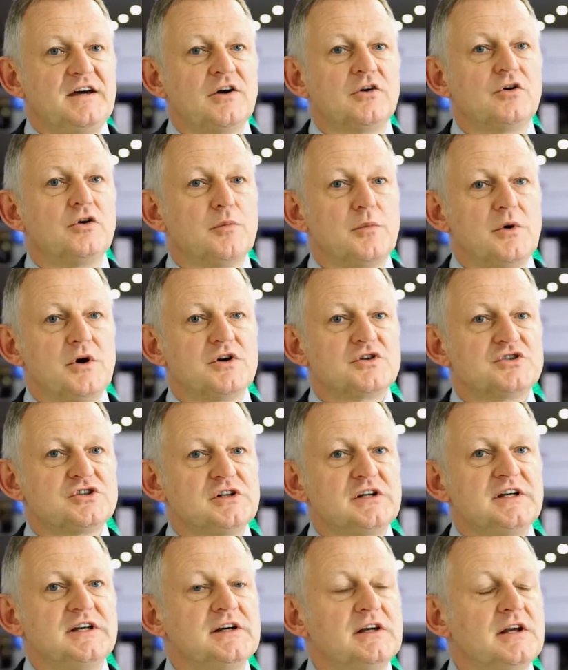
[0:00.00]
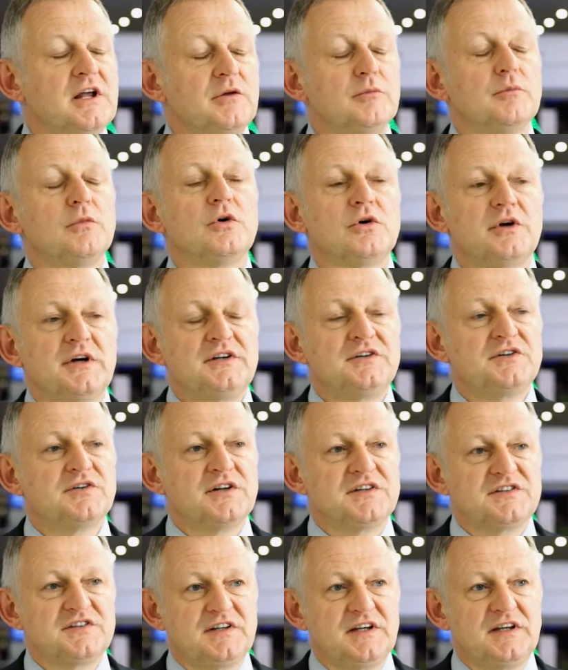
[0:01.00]
are commercially a lot more
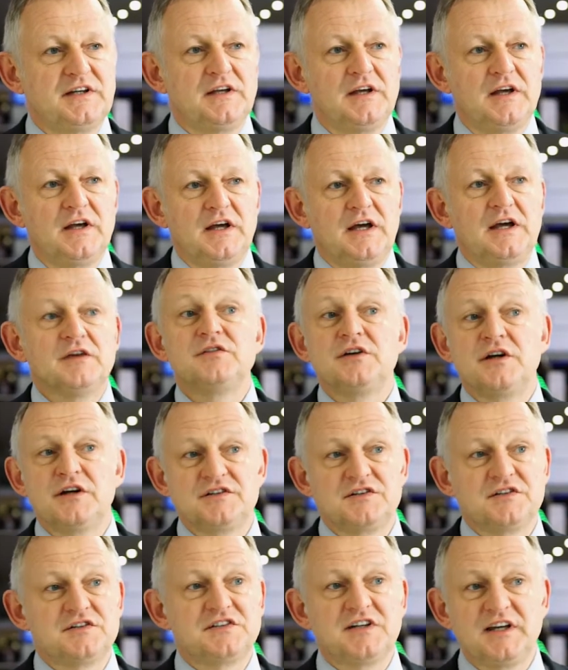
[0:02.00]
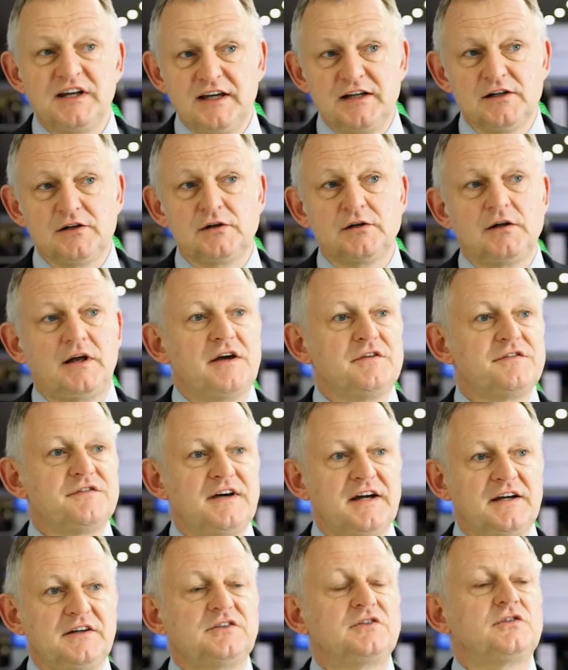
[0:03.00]
interesting if there is a scale
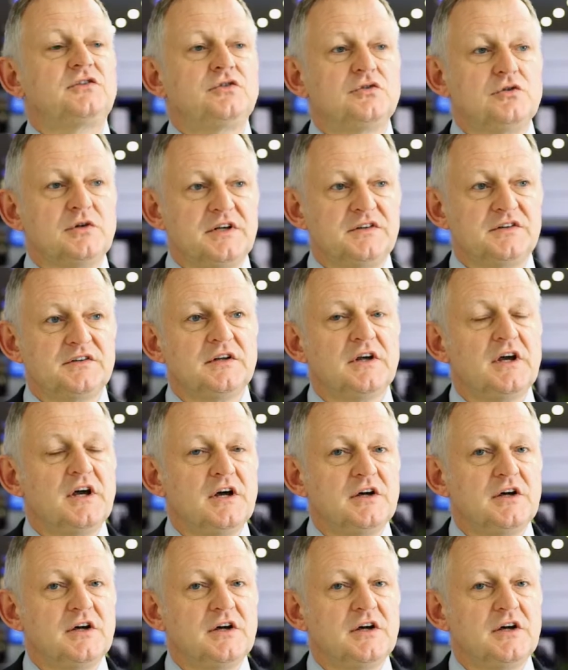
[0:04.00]
effect to it.